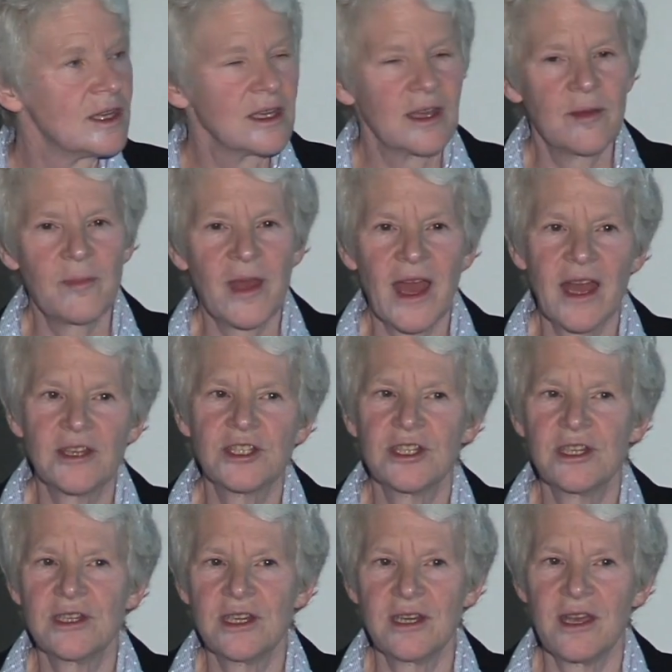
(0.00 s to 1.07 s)

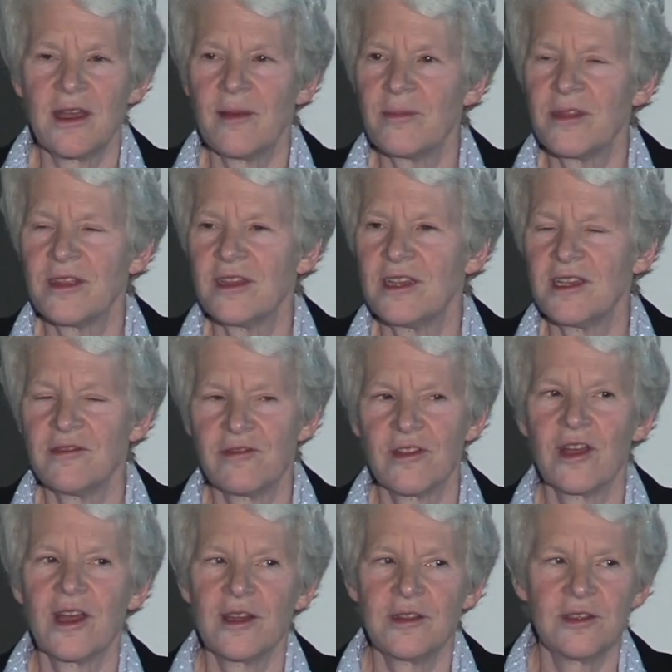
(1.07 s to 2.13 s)
compassion and empathy
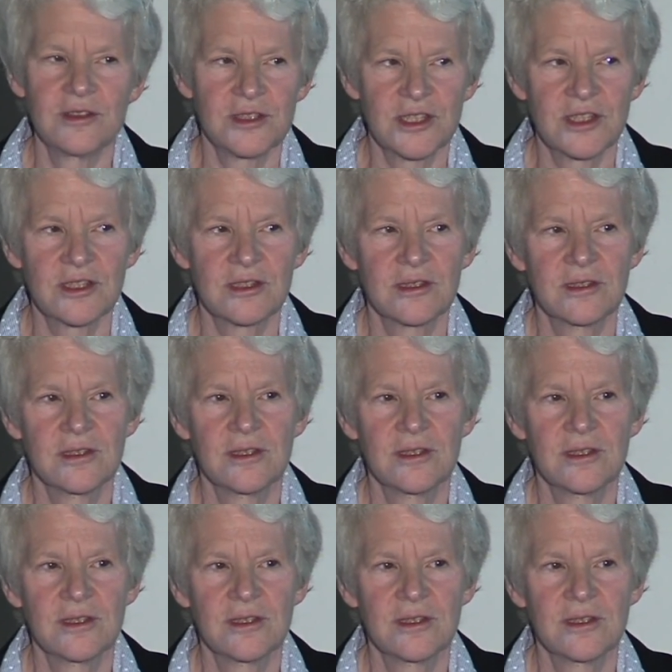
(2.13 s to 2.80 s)
for others.